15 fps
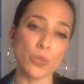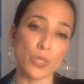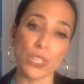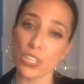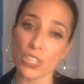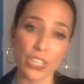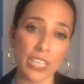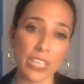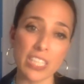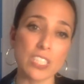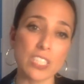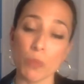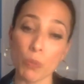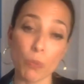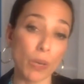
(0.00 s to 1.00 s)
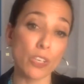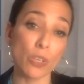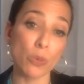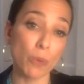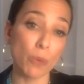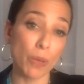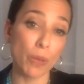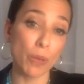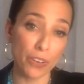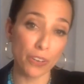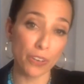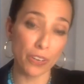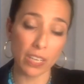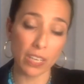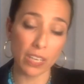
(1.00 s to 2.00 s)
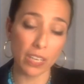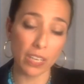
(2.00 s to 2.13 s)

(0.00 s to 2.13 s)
look at our kids and we wonder whether they're going to